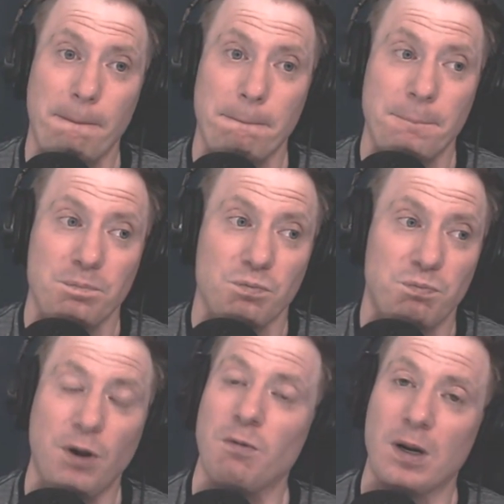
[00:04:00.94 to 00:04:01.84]
But
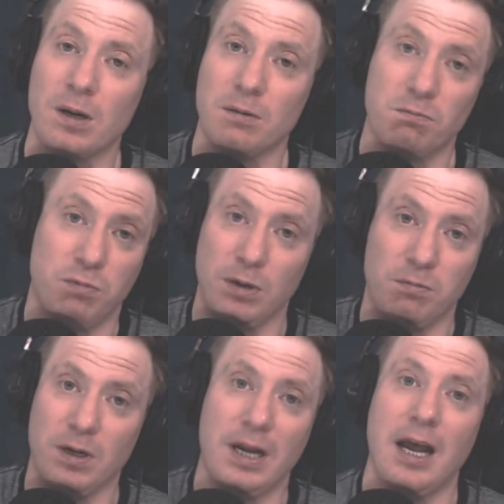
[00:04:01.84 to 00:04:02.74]

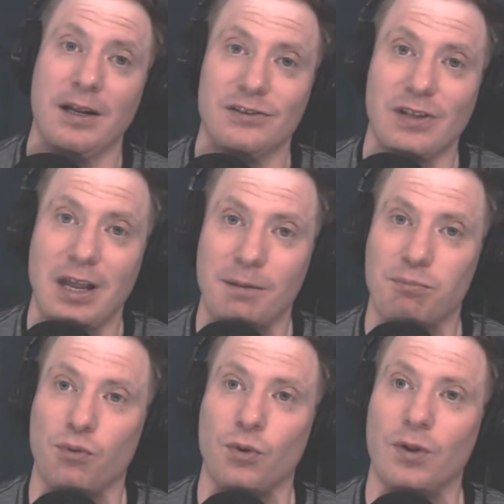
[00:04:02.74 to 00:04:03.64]
we're not as
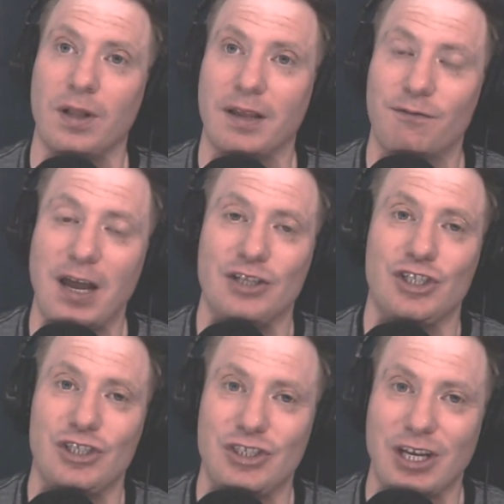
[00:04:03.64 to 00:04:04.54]
like brutally
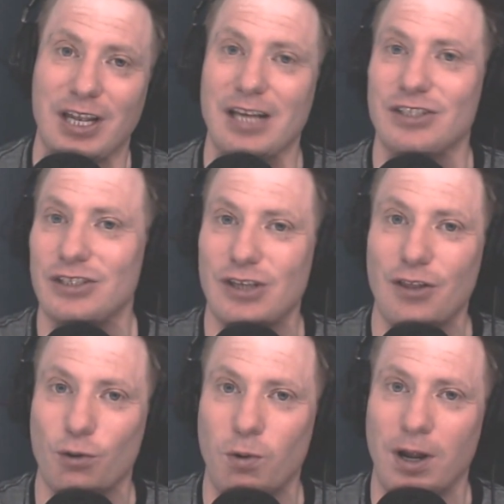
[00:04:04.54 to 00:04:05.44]
fascistic
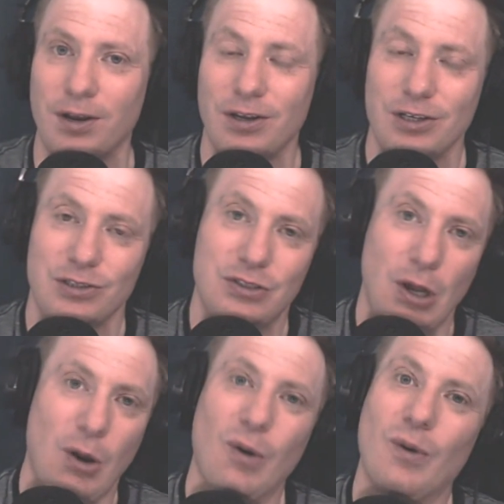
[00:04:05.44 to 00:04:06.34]
as this other one.
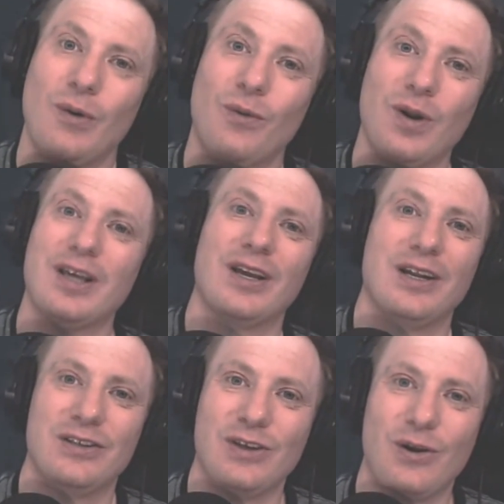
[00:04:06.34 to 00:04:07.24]
So
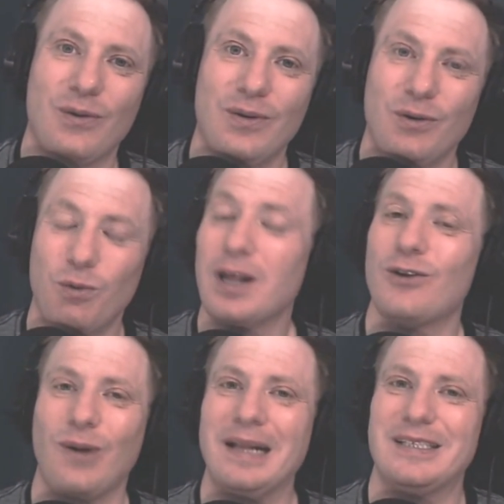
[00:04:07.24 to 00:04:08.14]
what are you going to do?
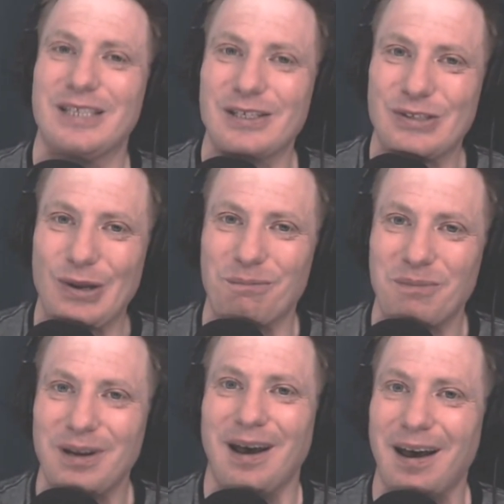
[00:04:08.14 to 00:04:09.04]
What a great
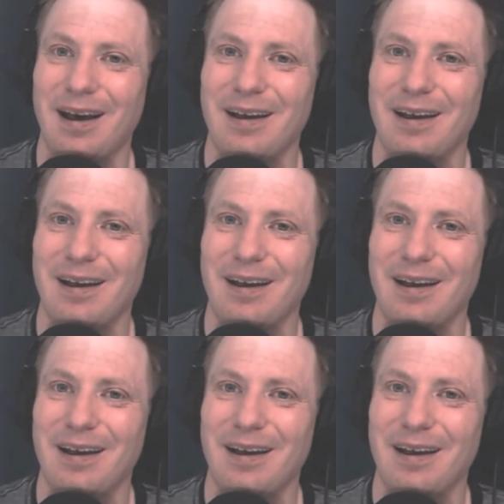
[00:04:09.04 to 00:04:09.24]
system,